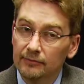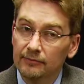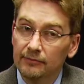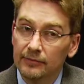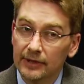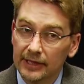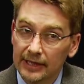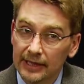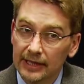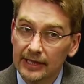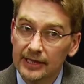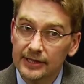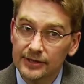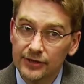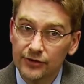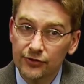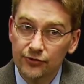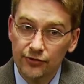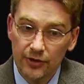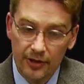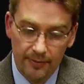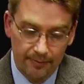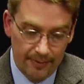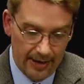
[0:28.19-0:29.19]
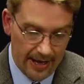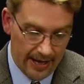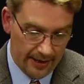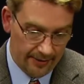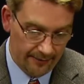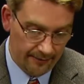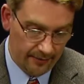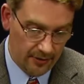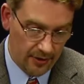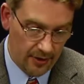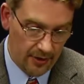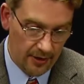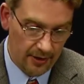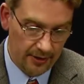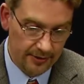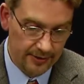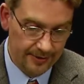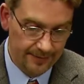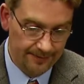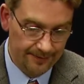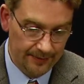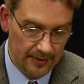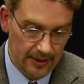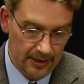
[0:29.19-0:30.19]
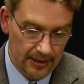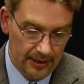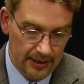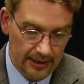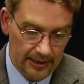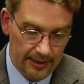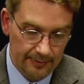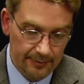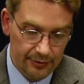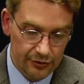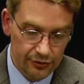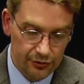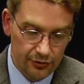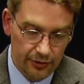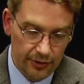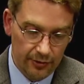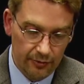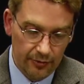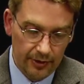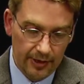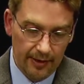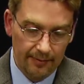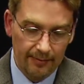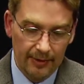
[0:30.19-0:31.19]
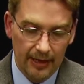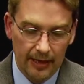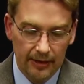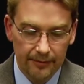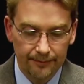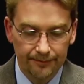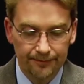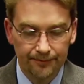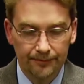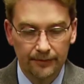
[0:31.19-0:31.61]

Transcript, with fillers: but it is a trick pack of cards. Let me show you what I mean.